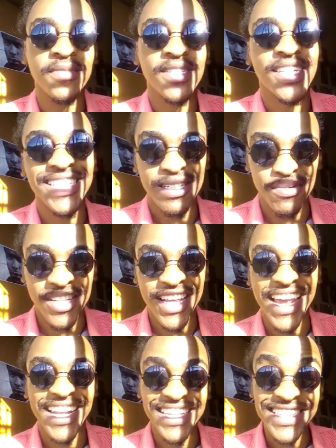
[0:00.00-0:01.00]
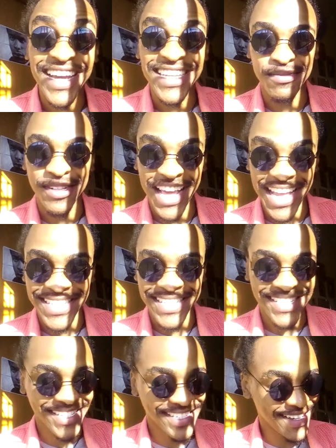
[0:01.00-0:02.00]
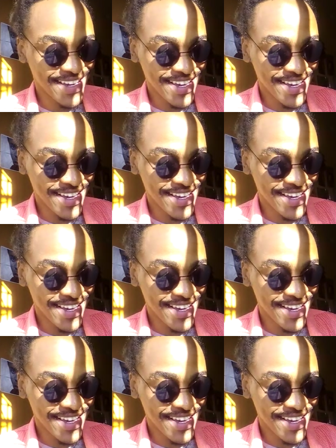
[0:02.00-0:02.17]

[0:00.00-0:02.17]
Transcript: tangible and intangible assets.